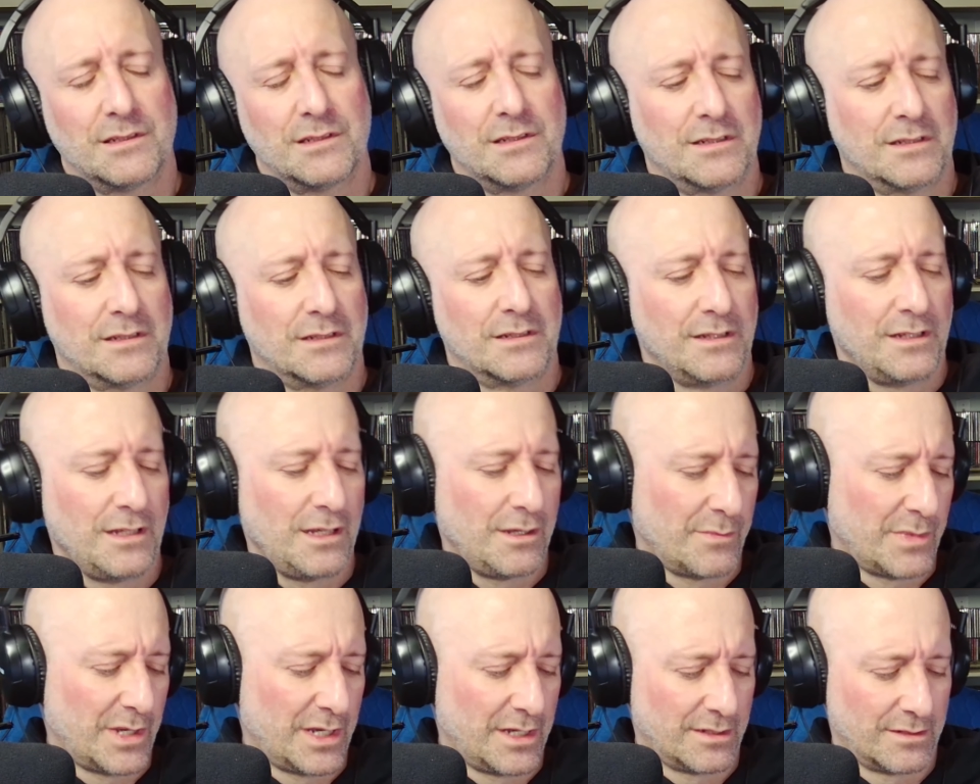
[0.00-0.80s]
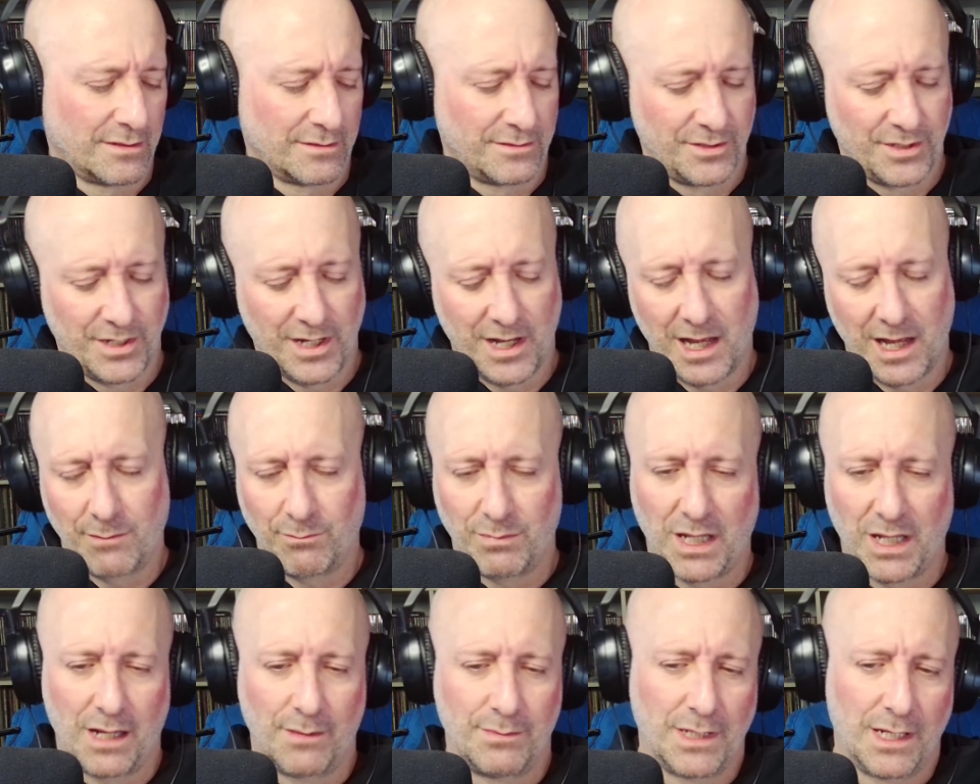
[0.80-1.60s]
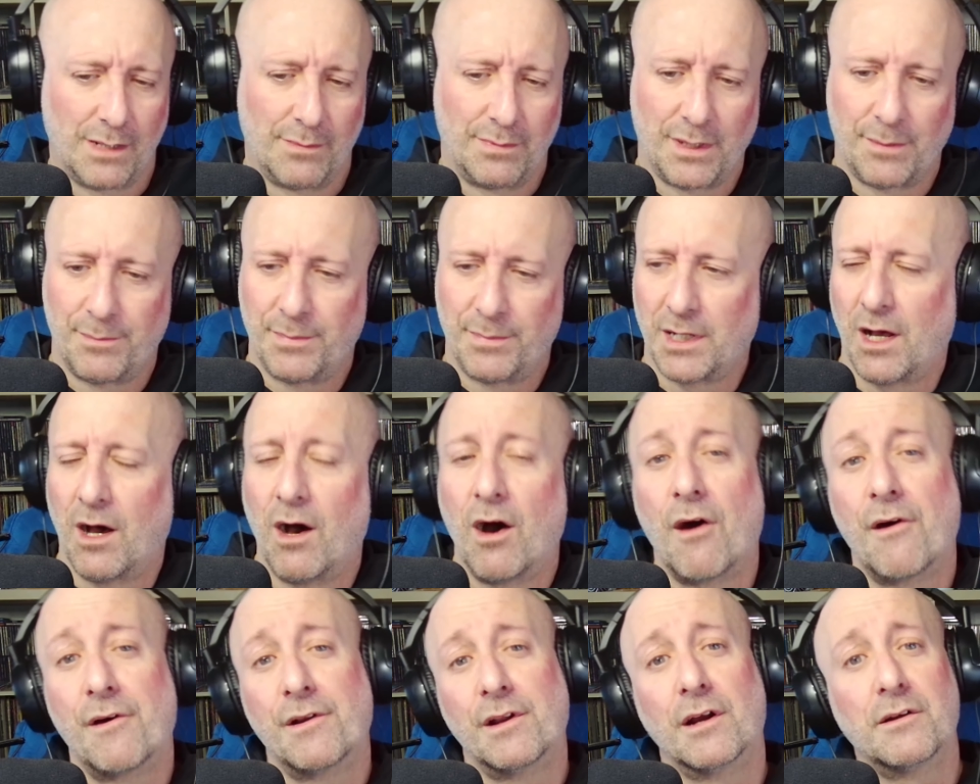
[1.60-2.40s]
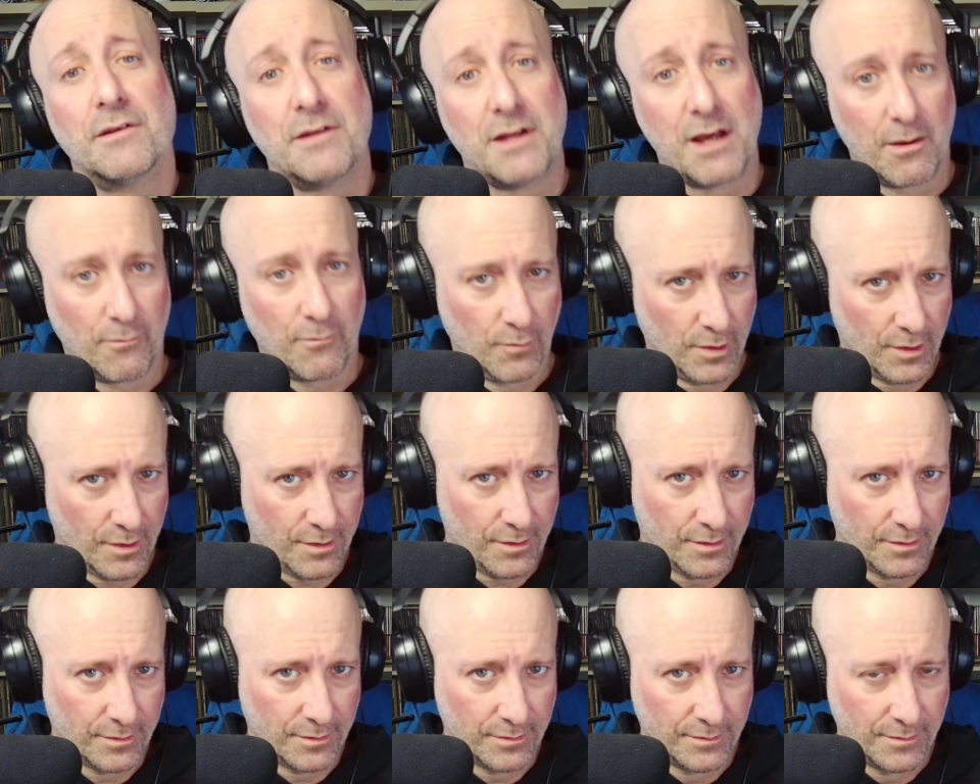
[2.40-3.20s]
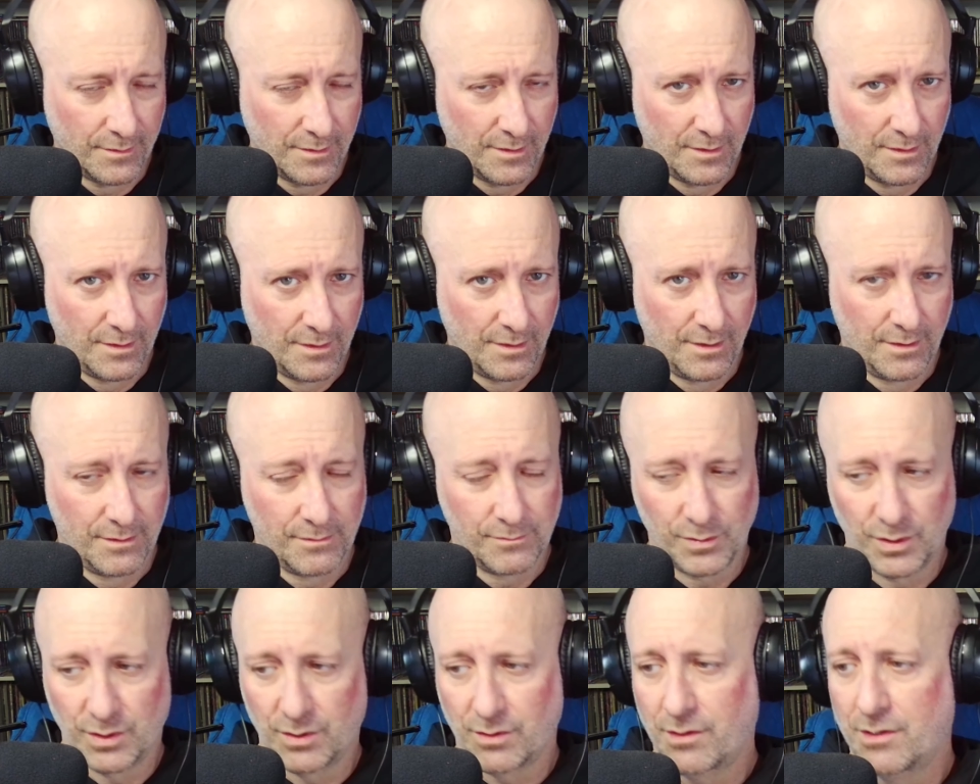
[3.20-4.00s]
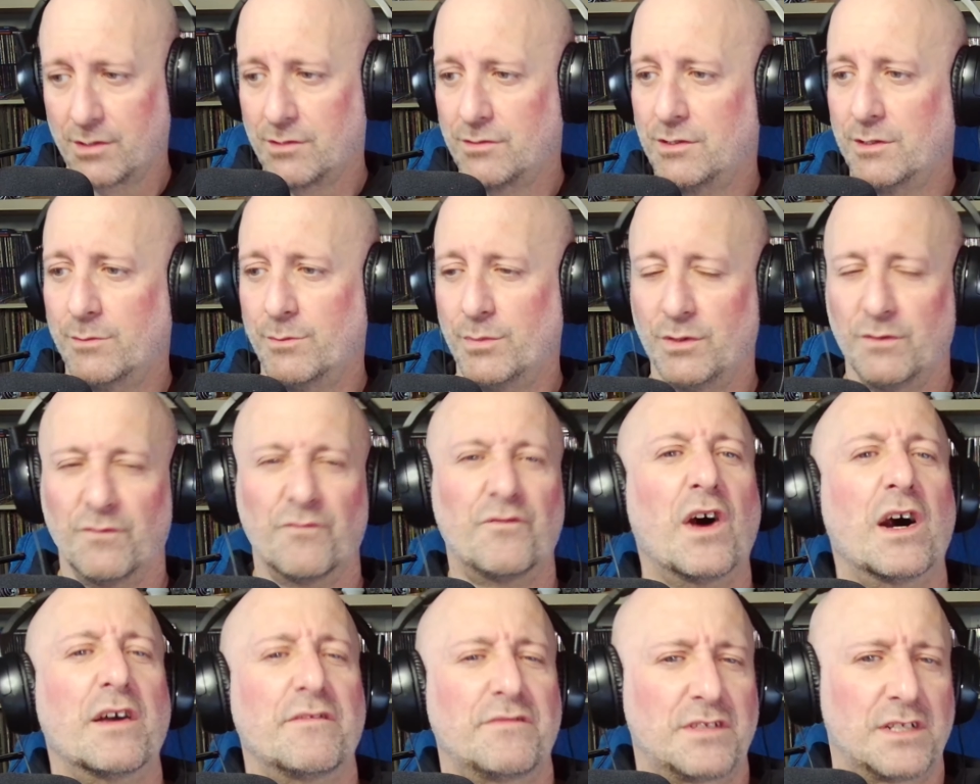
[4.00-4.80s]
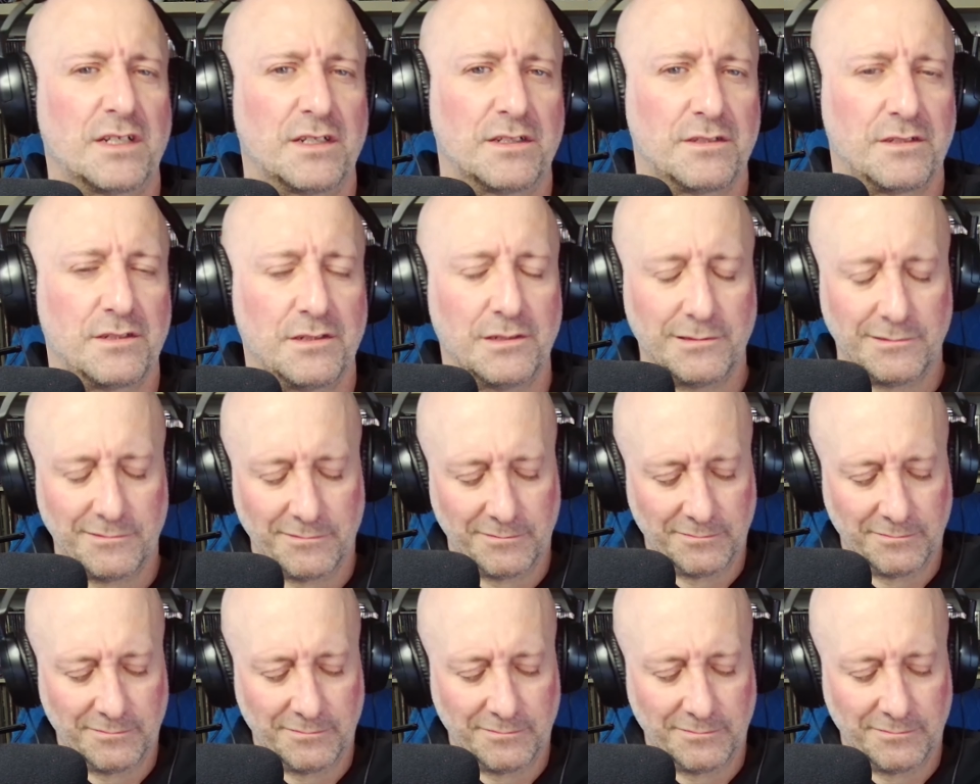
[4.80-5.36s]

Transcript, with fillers: uh, email, chat, blah blah blah blah on our network will contribute five cents to.